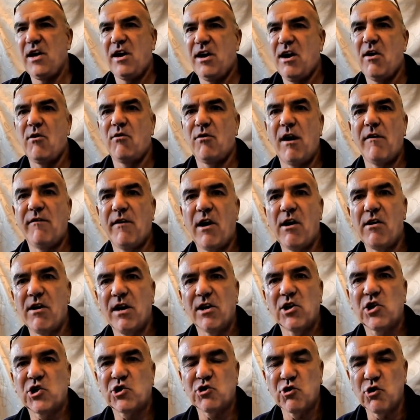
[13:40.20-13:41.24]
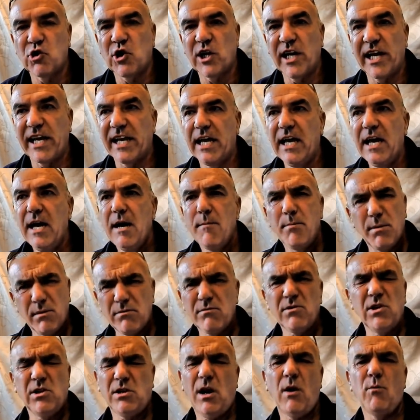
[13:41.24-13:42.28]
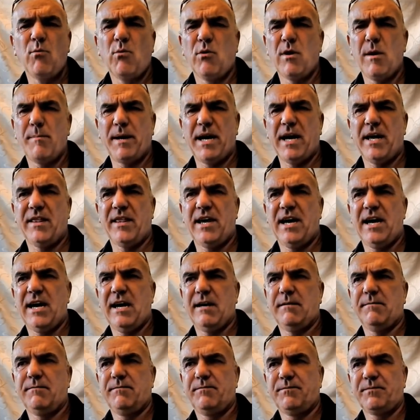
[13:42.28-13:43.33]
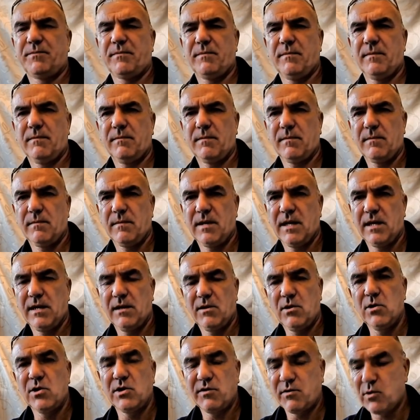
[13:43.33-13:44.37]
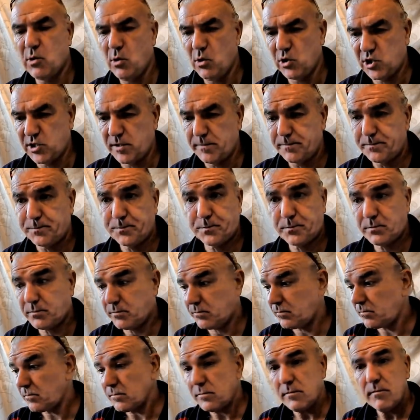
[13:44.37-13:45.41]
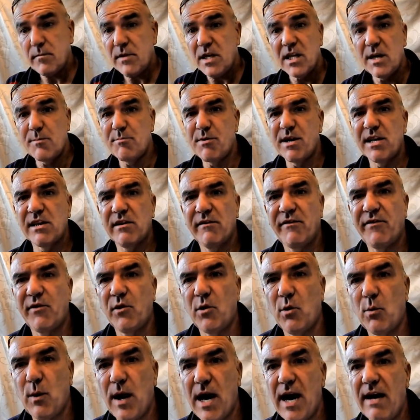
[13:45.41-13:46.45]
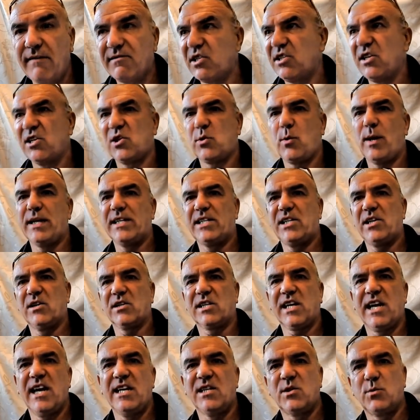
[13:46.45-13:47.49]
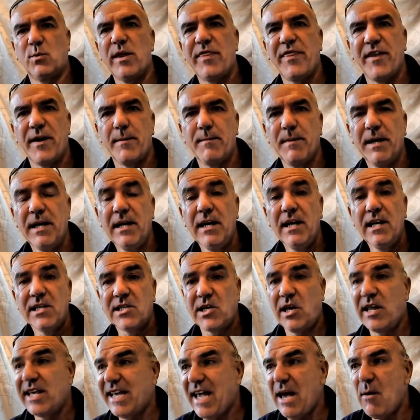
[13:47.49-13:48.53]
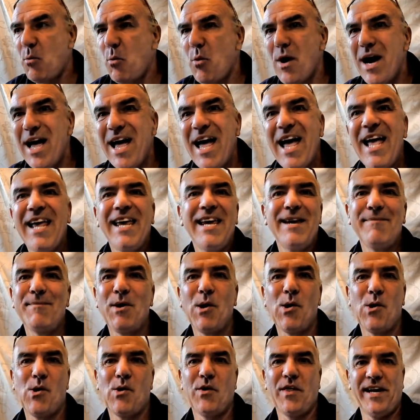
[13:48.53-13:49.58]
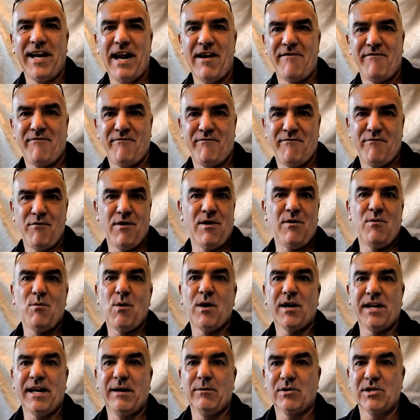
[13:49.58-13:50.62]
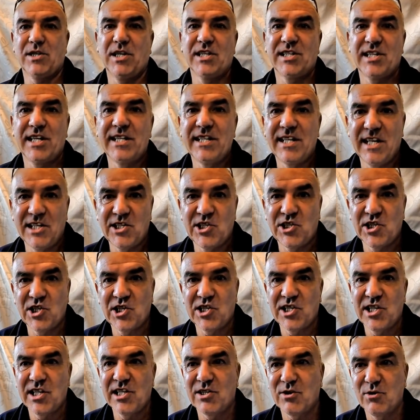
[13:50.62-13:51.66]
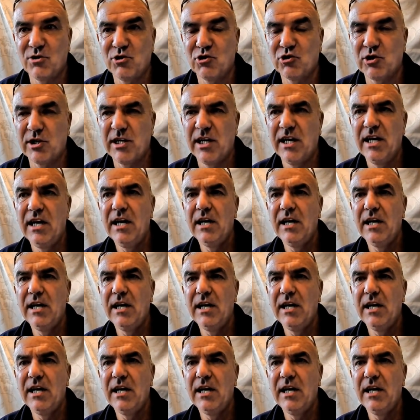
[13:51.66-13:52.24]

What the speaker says: are struggling. But don't worry about that, because of course they bring the 4 wives and the 20-odd kids with them, so they get way more than everyone else that's indigenous to this country.